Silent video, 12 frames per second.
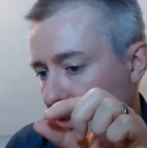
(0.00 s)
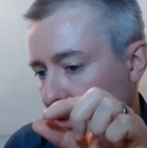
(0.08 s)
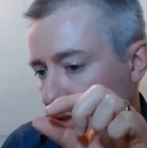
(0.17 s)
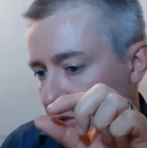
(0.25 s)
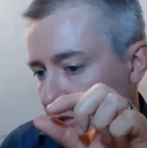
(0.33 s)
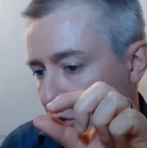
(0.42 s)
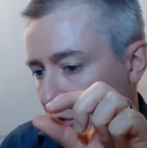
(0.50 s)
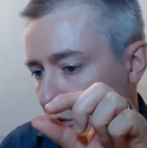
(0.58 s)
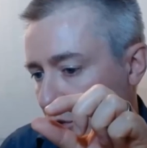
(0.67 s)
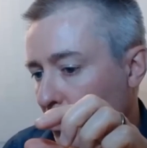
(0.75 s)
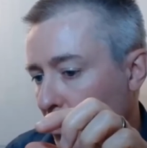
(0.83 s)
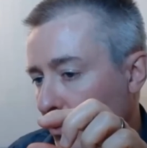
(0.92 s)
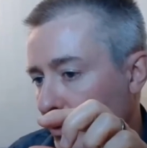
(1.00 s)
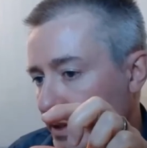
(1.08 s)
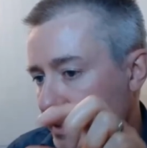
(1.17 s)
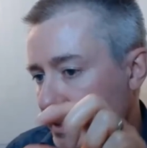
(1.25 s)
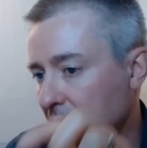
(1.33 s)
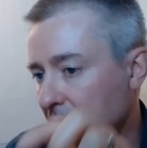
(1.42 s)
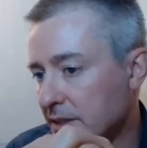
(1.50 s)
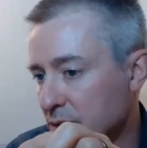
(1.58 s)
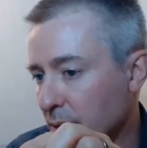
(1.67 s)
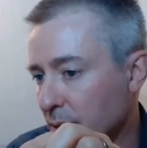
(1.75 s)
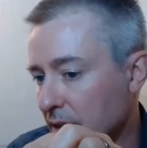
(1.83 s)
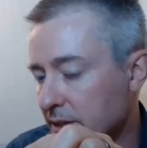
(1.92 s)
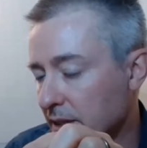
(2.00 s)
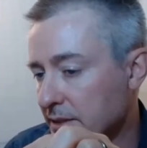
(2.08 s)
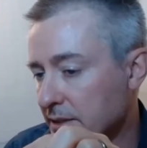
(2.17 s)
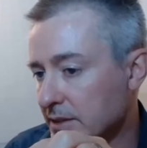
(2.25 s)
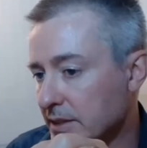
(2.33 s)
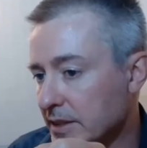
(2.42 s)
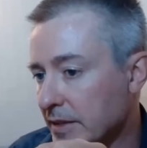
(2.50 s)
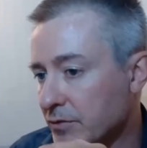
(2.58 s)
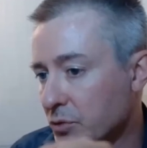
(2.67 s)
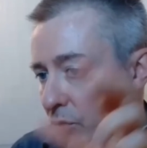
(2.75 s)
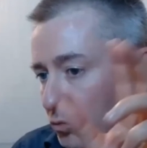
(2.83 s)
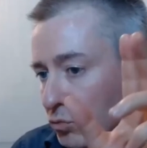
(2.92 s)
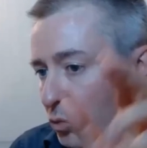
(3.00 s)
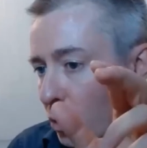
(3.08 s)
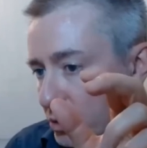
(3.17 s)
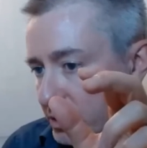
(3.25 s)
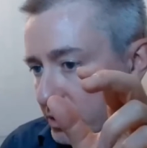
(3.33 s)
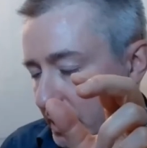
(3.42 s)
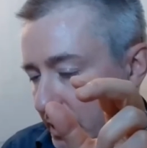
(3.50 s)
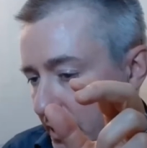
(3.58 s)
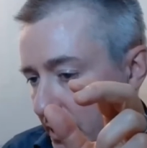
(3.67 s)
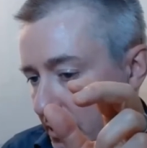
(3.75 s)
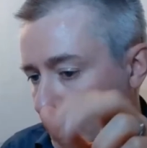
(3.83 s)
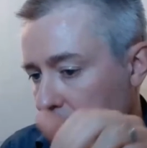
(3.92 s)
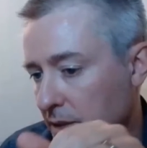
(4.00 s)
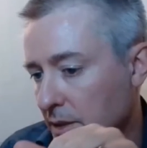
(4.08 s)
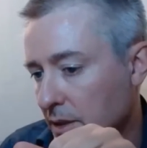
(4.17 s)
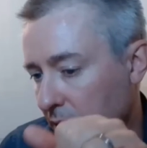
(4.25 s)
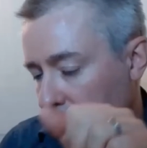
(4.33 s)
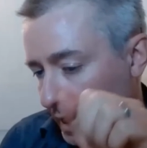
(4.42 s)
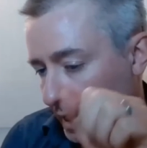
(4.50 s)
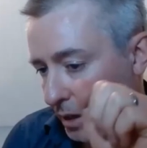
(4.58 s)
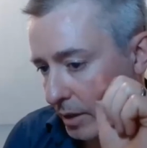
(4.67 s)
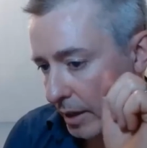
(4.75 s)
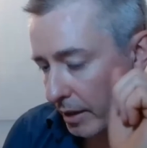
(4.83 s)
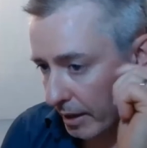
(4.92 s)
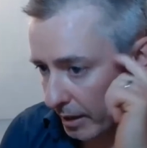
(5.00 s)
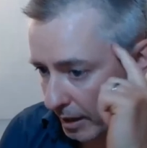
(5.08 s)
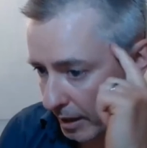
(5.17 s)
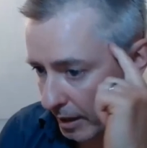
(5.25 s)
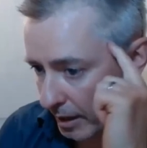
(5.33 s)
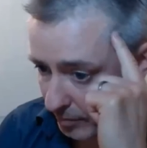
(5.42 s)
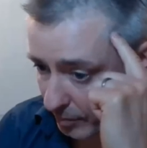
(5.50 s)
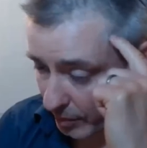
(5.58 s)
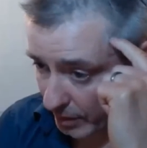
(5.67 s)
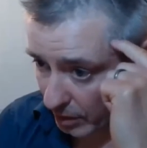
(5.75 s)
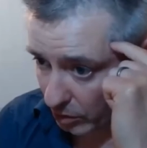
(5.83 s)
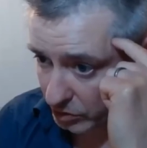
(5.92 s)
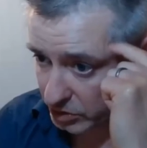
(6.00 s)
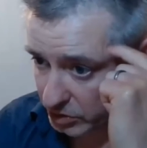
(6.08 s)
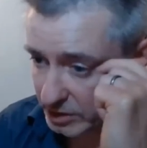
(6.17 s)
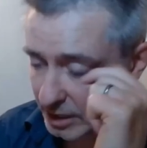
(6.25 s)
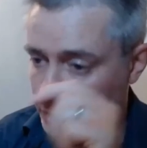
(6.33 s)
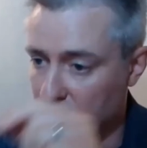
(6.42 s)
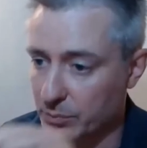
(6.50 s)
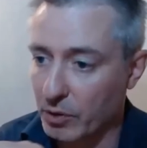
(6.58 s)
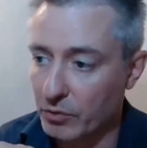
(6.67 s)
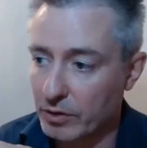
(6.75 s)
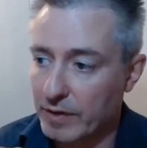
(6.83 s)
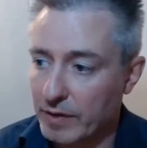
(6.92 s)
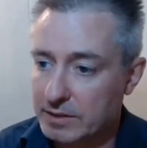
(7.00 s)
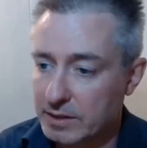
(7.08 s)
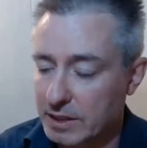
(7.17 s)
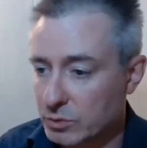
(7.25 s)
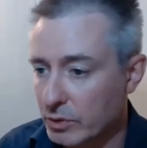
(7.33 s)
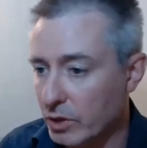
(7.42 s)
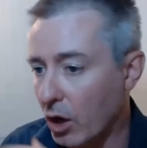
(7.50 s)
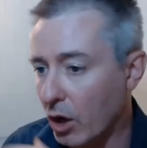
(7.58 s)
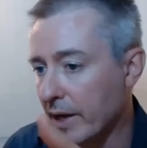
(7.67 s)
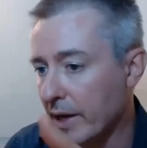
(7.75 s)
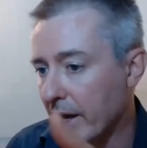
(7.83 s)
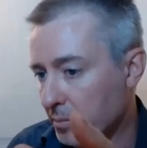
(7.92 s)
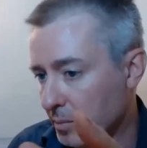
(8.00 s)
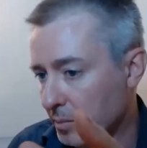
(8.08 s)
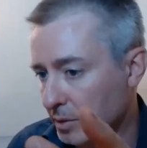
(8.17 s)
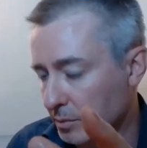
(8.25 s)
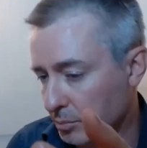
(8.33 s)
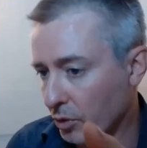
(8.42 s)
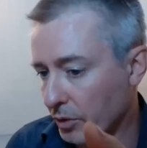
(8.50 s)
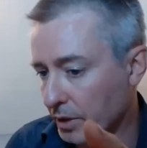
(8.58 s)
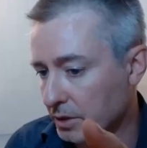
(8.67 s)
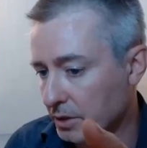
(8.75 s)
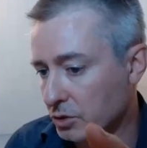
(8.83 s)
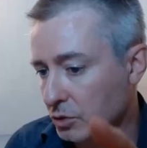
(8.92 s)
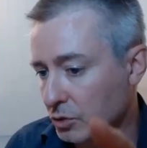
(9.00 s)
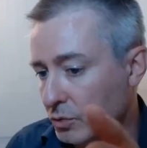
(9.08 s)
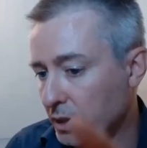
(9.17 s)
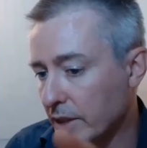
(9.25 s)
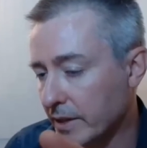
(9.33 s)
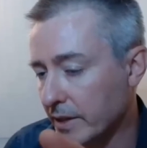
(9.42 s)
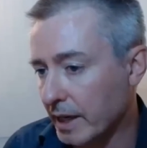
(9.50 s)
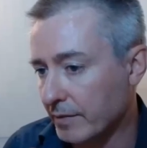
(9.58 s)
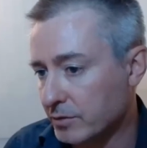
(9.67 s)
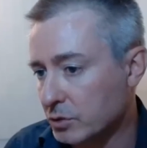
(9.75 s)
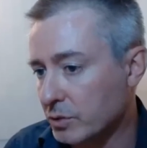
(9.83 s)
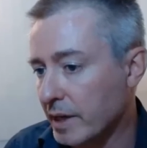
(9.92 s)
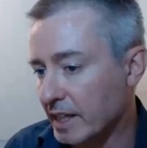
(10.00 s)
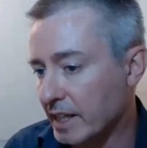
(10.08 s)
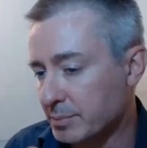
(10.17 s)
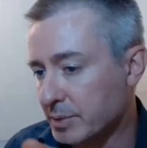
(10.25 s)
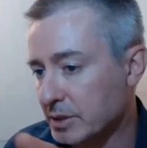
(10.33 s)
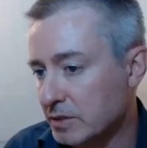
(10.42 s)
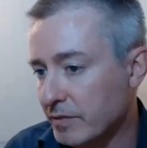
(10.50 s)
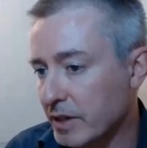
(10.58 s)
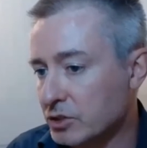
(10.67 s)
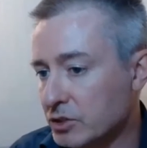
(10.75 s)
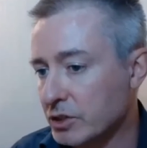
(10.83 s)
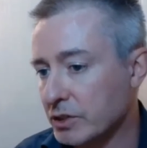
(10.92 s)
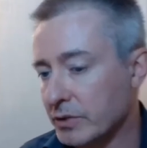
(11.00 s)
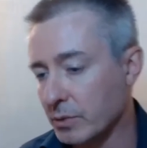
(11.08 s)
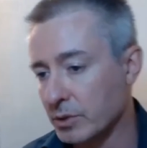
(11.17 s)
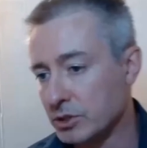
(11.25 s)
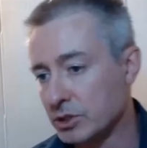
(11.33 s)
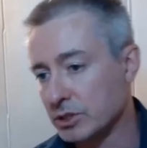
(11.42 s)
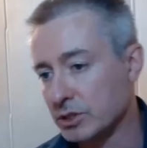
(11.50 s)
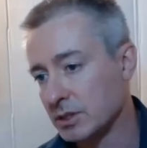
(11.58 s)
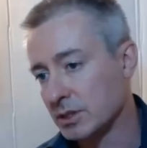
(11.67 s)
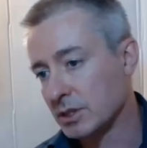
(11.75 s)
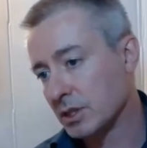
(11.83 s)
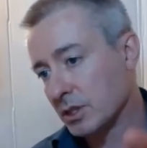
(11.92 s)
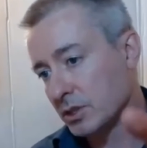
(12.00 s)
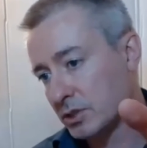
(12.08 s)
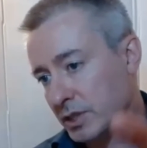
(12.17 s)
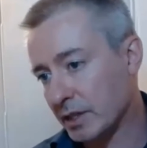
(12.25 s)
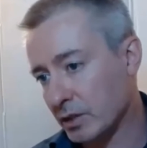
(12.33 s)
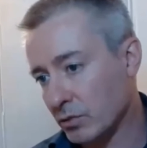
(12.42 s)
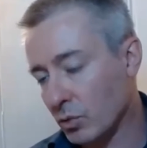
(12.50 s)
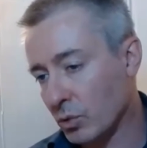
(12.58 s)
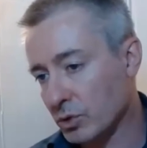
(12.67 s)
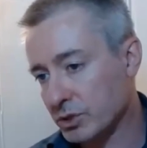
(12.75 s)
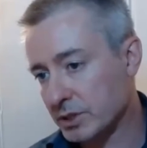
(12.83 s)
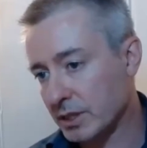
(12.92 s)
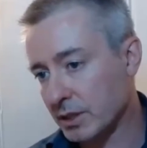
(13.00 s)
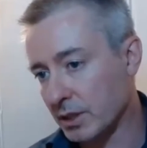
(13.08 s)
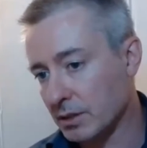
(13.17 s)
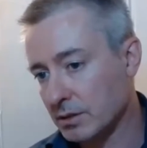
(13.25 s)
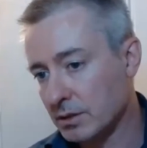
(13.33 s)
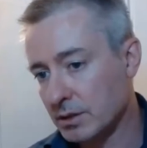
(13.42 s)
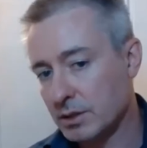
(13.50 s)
So what the Sensit Smart does is it gives you the raw signal. Now, Lutz touched upon the fact that they do an OEM product. So you really then have to do the next piece of engineering, which is take the raw signal,